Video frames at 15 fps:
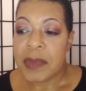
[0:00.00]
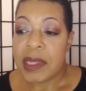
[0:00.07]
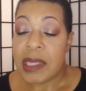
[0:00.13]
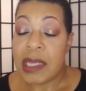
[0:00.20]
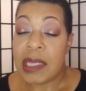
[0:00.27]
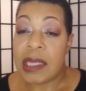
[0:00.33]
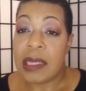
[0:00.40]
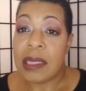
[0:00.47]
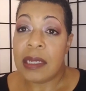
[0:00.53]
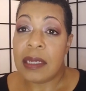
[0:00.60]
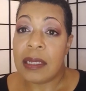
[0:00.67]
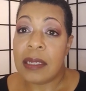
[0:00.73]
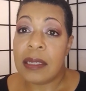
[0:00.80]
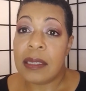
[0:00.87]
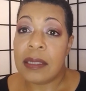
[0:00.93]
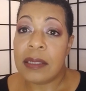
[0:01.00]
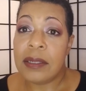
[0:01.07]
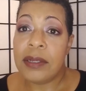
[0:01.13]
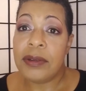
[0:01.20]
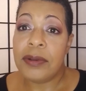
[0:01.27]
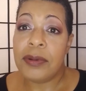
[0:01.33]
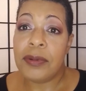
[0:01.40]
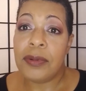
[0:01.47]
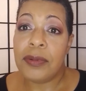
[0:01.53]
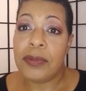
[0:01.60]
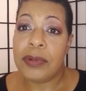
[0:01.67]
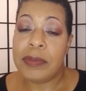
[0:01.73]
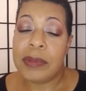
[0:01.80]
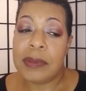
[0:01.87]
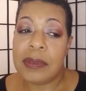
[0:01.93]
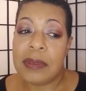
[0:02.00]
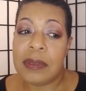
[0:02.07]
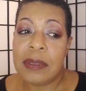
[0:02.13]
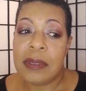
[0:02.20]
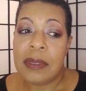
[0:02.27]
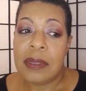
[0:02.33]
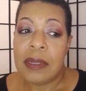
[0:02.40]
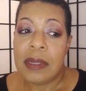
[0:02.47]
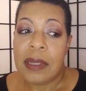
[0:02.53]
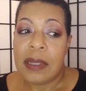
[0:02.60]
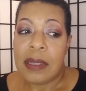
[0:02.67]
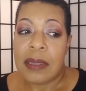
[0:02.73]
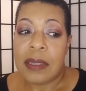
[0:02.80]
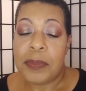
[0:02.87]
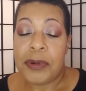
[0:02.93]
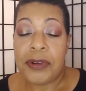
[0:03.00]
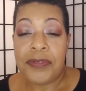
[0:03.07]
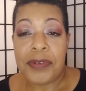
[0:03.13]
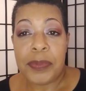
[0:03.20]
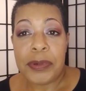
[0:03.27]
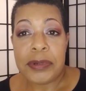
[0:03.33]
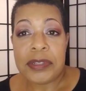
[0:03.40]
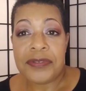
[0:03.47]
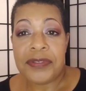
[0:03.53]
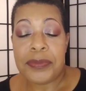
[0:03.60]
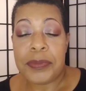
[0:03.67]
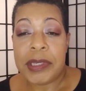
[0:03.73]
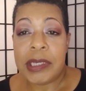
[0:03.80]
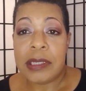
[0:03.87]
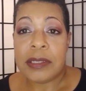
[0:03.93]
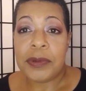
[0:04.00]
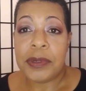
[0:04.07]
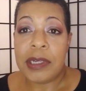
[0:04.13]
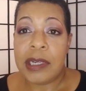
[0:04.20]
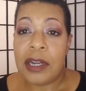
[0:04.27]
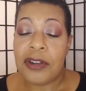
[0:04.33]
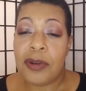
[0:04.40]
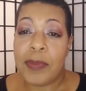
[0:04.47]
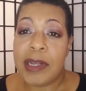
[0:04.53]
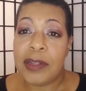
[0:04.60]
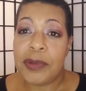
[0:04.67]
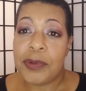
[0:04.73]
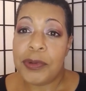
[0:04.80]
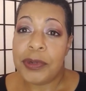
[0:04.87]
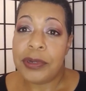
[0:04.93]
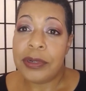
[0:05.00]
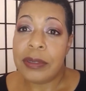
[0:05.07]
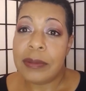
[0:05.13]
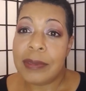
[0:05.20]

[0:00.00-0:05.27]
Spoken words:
thinking, the perfect person for me is going to knock on my door,